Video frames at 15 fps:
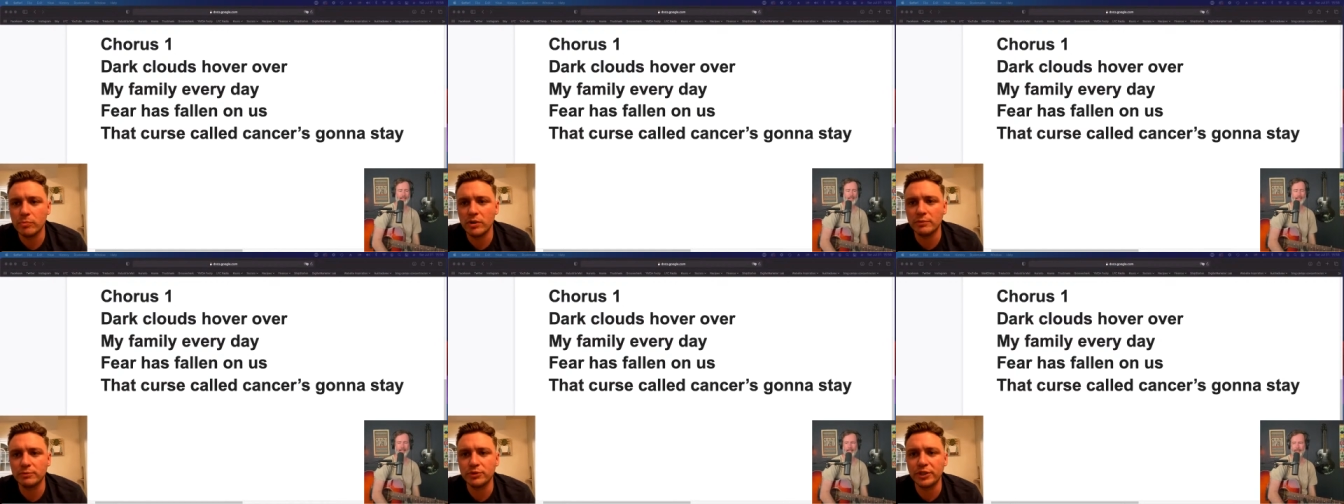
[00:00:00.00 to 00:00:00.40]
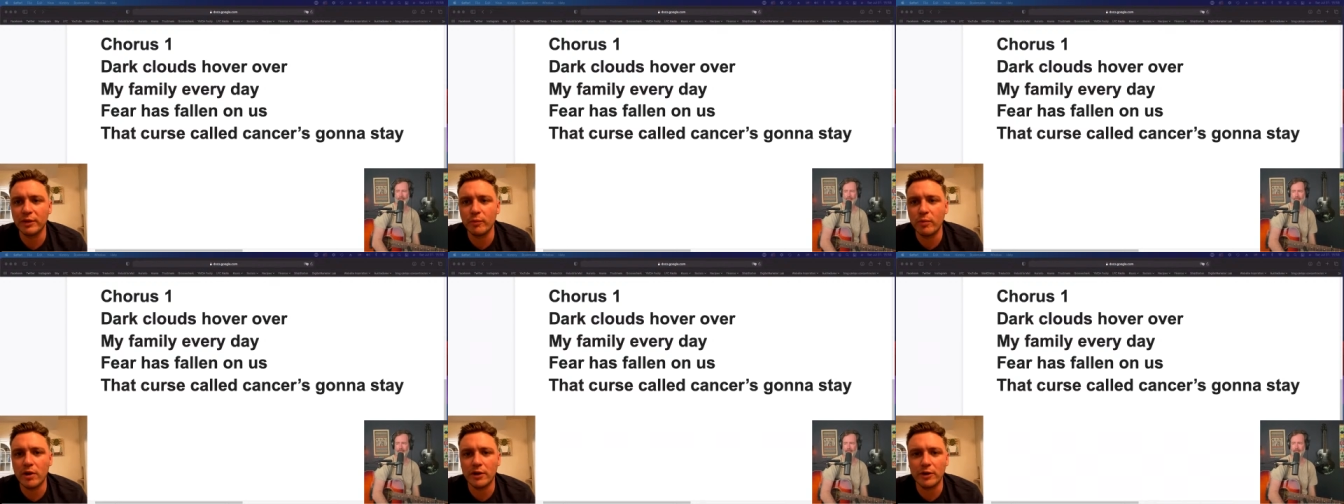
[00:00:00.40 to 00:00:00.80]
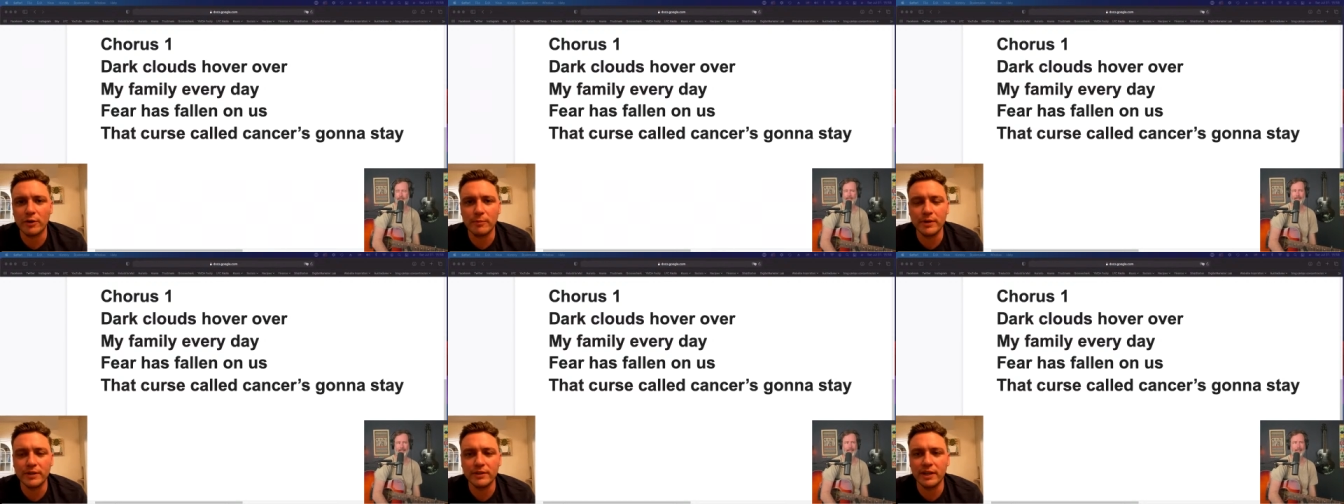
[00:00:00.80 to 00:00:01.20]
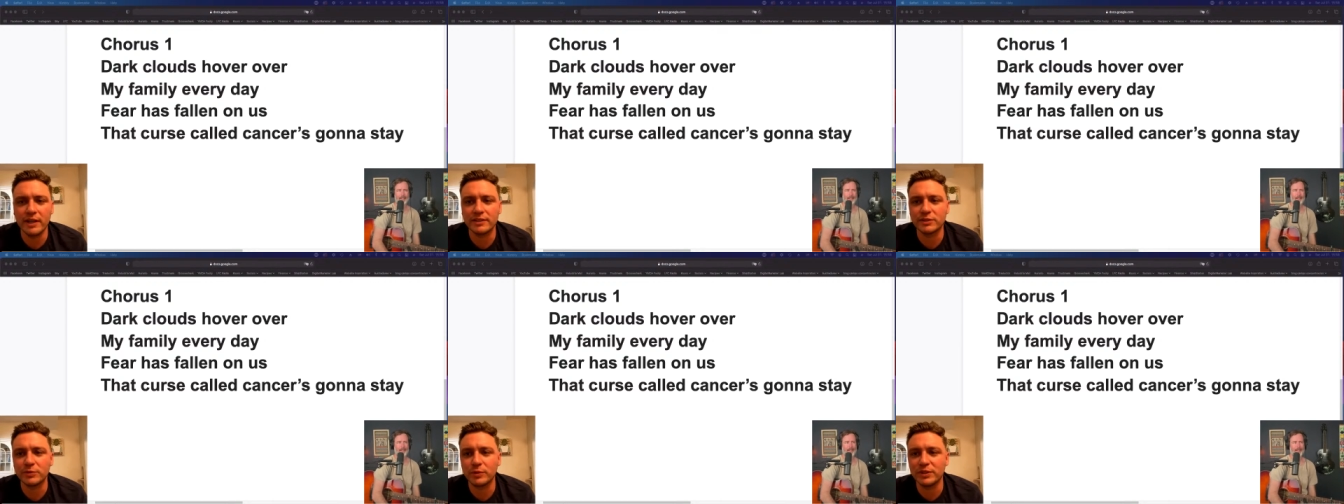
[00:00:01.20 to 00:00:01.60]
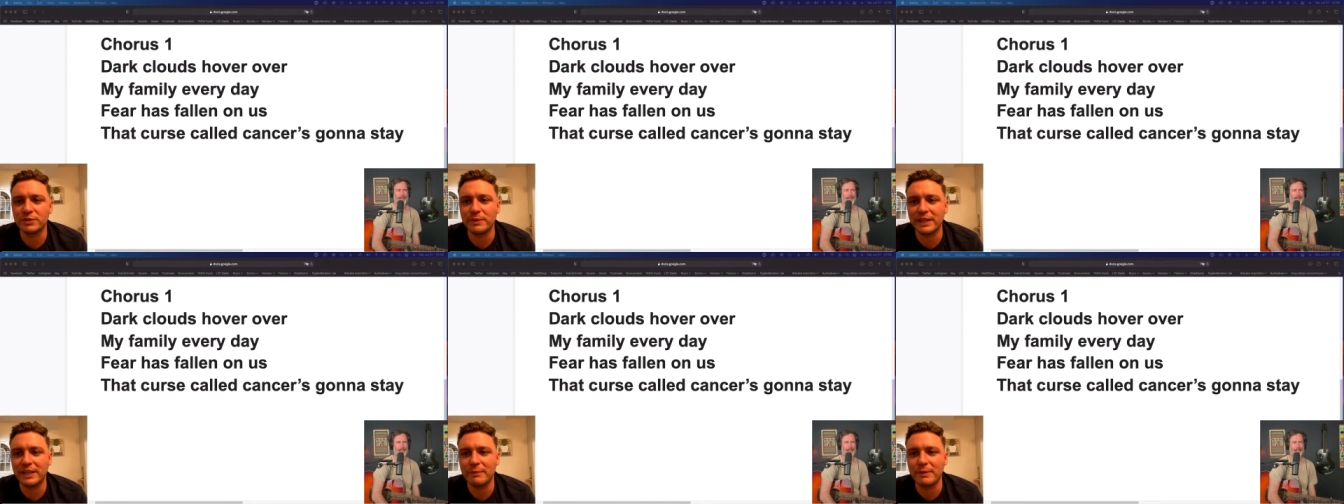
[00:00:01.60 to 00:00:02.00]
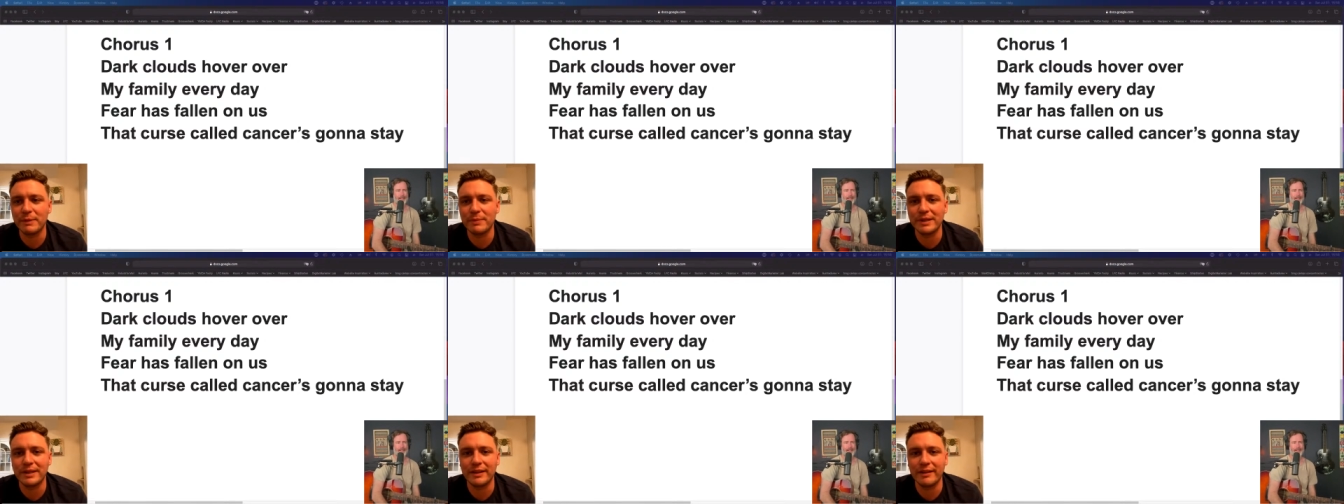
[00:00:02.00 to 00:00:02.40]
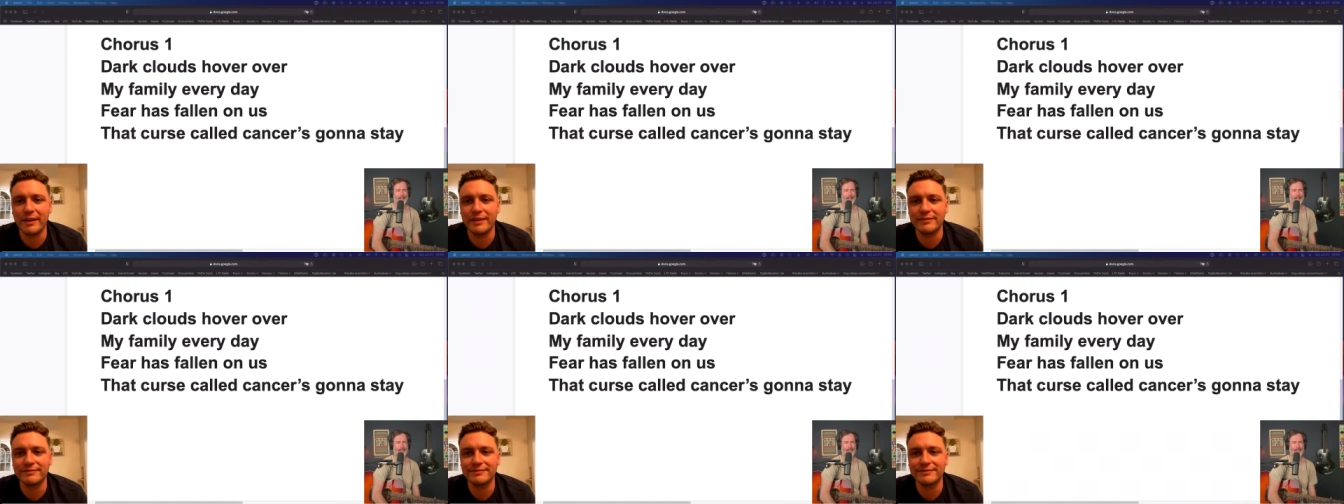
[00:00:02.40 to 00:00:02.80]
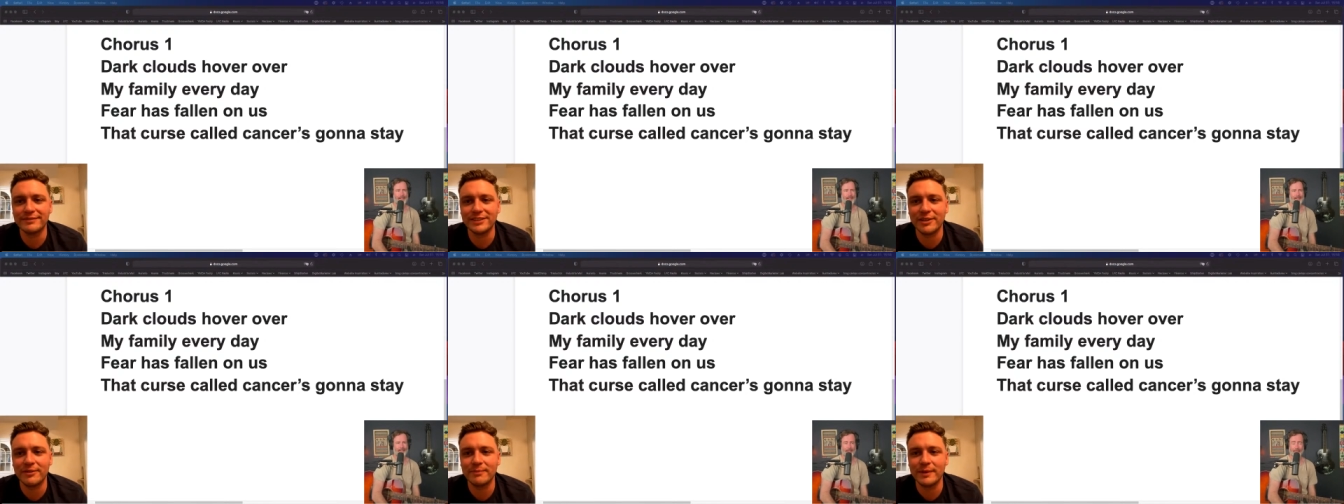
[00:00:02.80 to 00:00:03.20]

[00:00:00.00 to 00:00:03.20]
Well, I'm drinking what's making me pee a lot. So,